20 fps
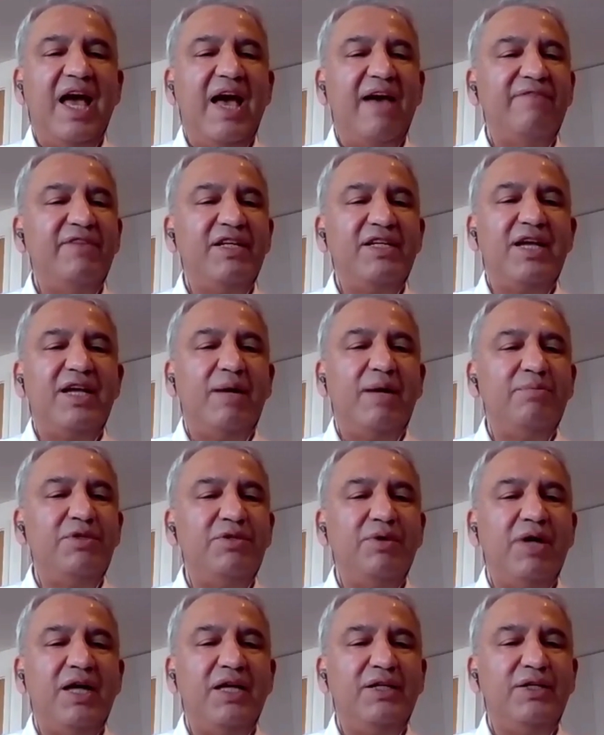have it come
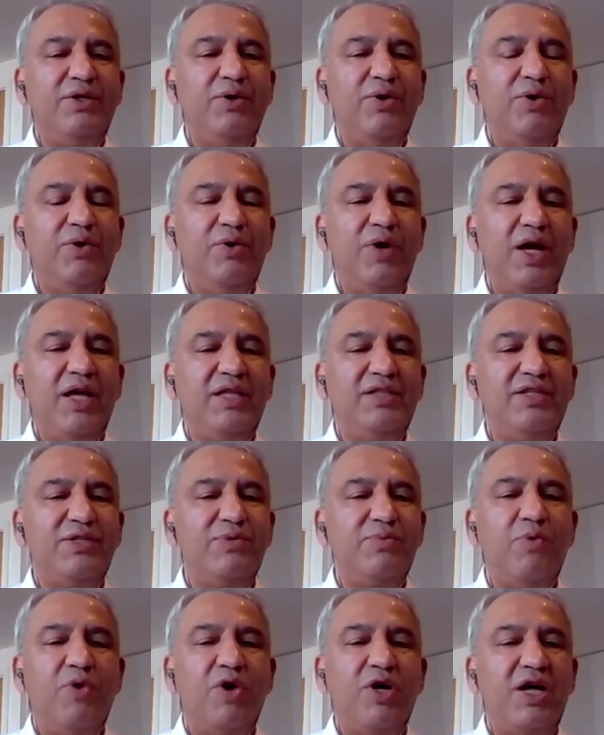to our door, and
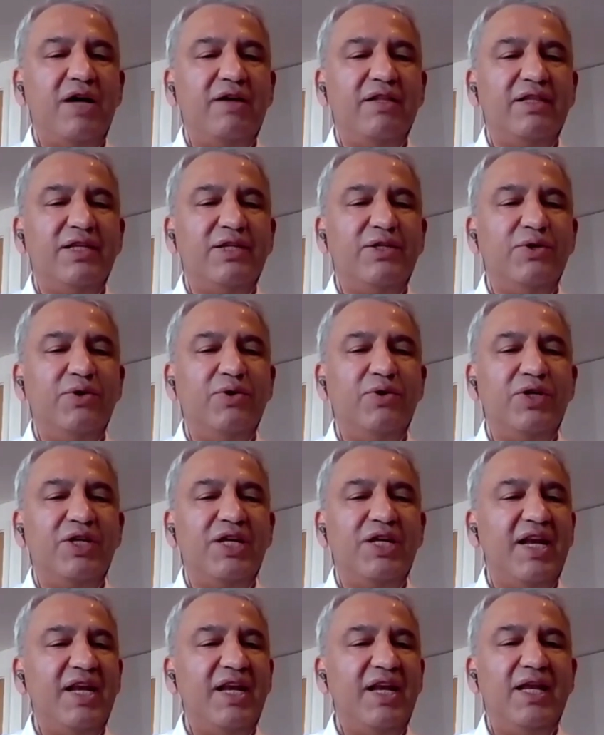just walk out of the door,
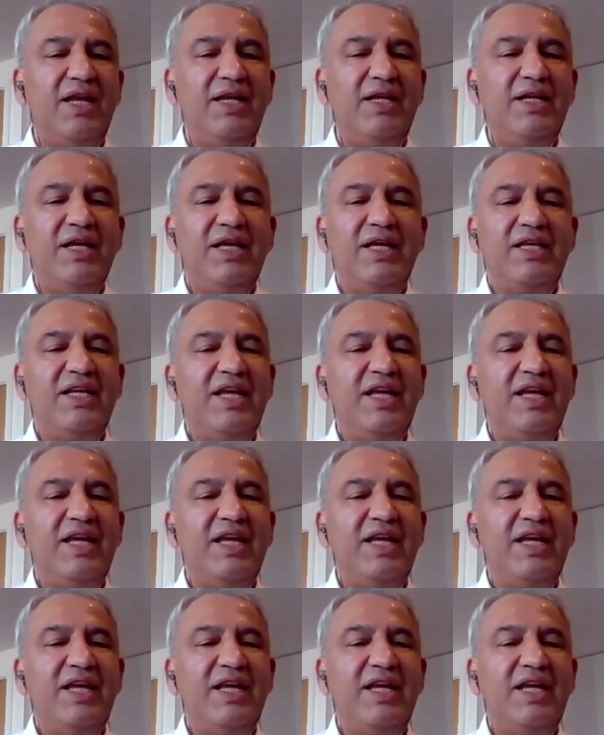get in,